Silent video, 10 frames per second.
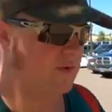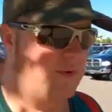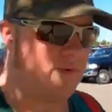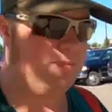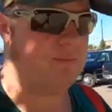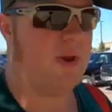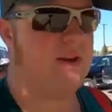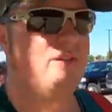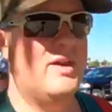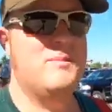that's
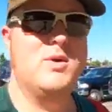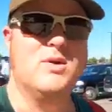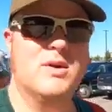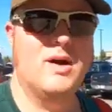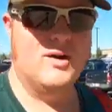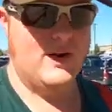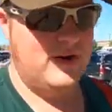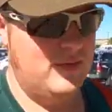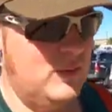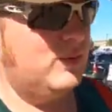made its debut in
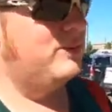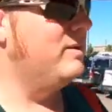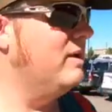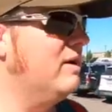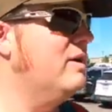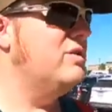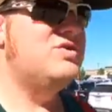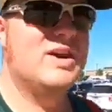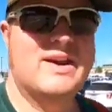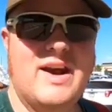Colorado. We'll
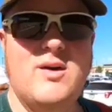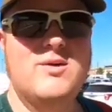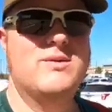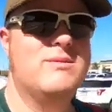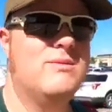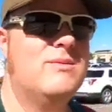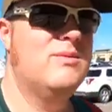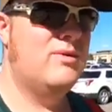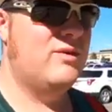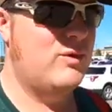check it out and
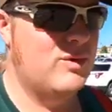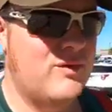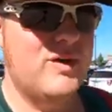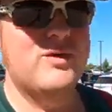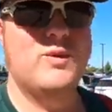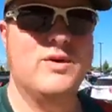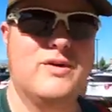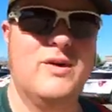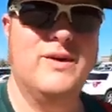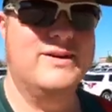see what the Ferris wheel's
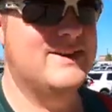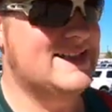doing.